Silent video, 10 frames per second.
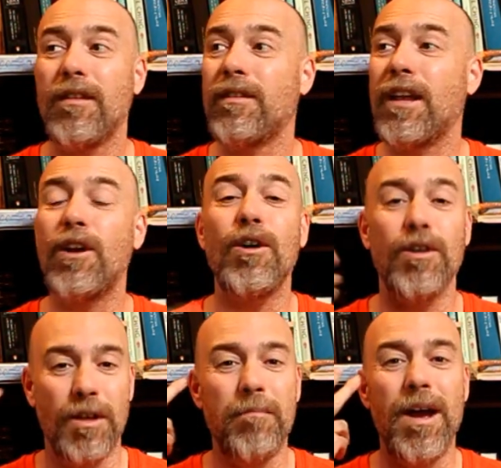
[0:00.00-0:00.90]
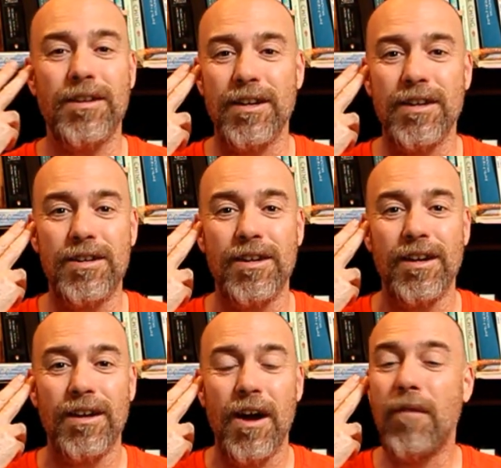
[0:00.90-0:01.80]
that heard the message
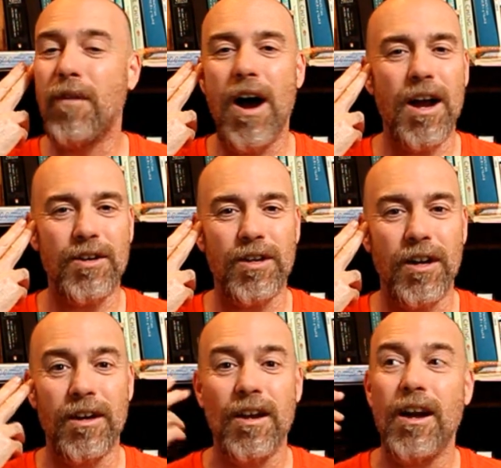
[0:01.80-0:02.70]
of Asha,